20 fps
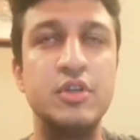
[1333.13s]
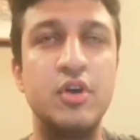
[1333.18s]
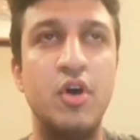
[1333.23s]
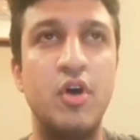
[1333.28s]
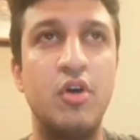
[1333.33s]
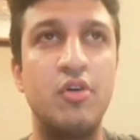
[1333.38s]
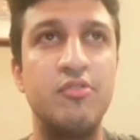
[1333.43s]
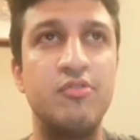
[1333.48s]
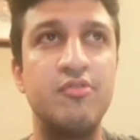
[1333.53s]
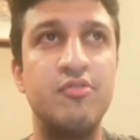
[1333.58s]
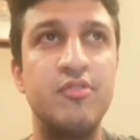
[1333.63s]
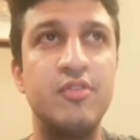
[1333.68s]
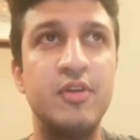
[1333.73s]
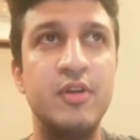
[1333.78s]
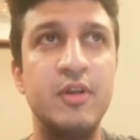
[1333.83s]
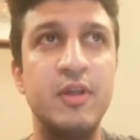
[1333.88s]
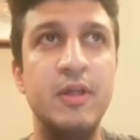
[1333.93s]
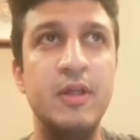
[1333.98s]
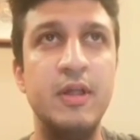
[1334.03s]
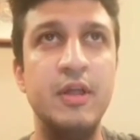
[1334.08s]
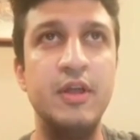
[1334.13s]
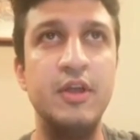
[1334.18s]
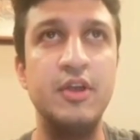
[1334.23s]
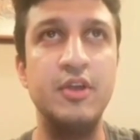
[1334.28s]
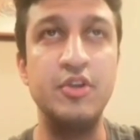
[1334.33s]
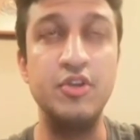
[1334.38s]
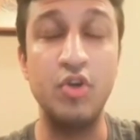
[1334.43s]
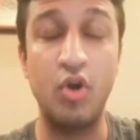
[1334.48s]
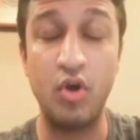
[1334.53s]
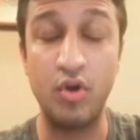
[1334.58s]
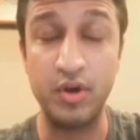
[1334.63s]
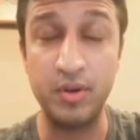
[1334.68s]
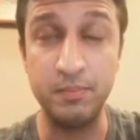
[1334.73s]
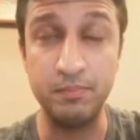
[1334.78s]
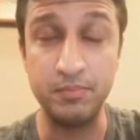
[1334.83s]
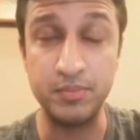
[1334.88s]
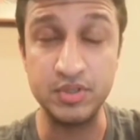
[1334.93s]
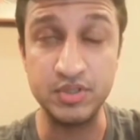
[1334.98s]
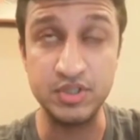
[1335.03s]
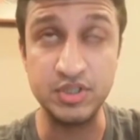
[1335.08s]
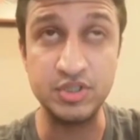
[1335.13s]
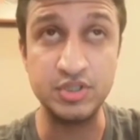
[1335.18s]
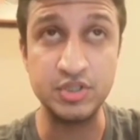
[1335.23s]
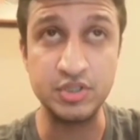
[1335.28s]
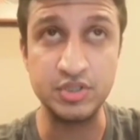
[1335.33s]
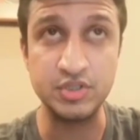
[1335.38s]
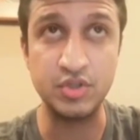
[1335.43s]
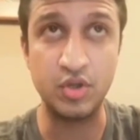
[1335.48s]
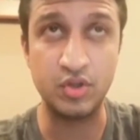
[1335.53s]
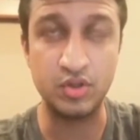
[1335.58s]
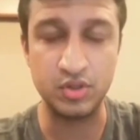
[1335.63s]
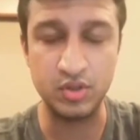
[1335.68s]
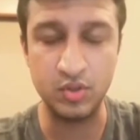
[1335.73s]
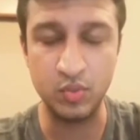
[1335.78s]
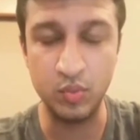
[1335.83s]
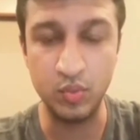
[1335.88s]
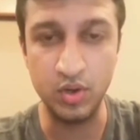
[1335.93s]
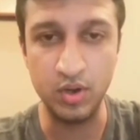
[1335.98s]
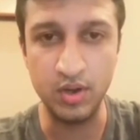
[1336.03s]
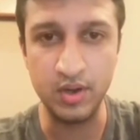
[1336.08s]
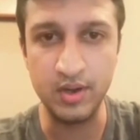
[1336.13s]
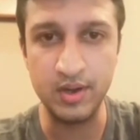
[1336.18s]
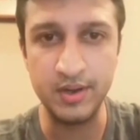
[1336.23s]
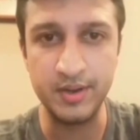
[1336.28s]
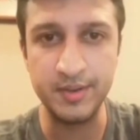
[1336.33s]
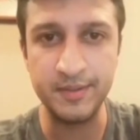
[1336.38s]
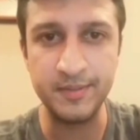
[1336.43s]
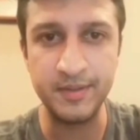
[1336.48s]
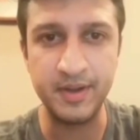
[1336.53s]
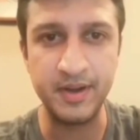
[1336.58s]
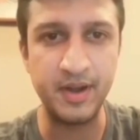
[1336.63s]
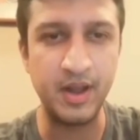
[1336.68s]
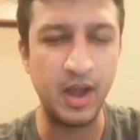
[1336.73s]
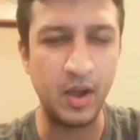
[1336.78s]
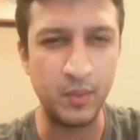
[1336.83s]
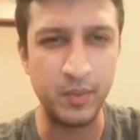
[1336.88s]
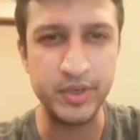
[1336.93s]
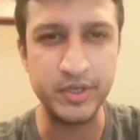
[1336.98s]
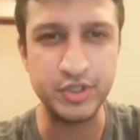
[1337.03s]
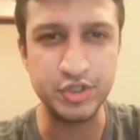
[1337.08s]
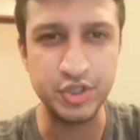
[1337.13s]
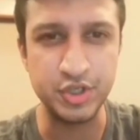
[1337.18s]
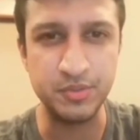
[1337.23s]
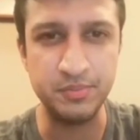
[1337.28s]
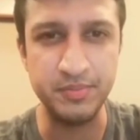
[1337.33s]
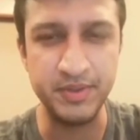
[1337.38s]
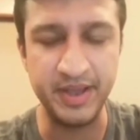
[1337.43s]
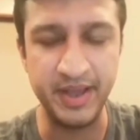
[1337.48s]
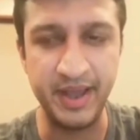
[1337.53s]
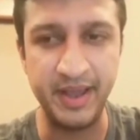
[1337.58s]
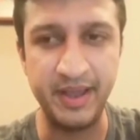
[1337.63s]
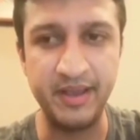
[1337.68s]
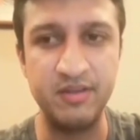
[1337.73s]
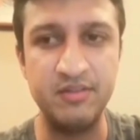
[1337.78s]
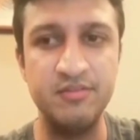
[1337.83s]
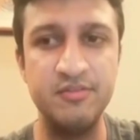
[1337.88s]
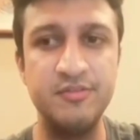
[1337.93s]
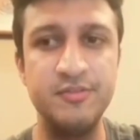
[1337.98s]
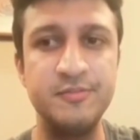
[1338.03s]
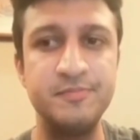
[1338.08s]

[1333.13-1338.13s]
of your impositions on the world and how it should behave.